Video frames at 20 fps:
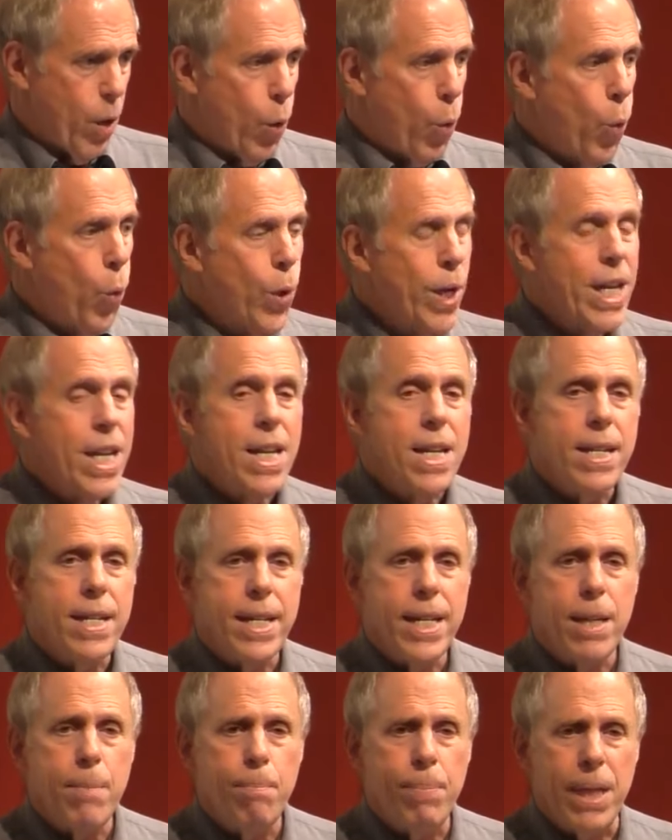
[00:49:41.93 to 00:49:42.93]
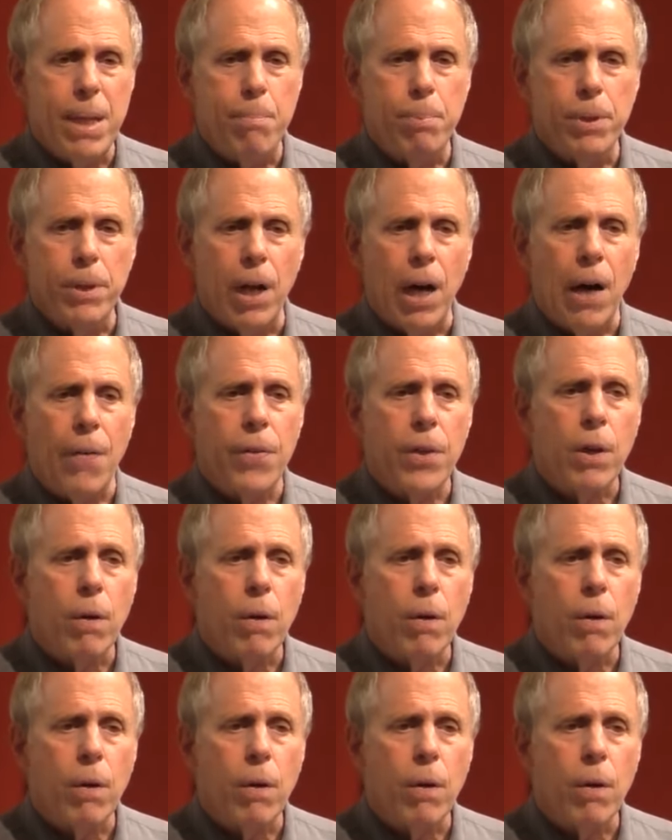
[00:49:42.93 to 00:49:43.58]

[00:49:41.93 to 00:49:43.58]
we need people on the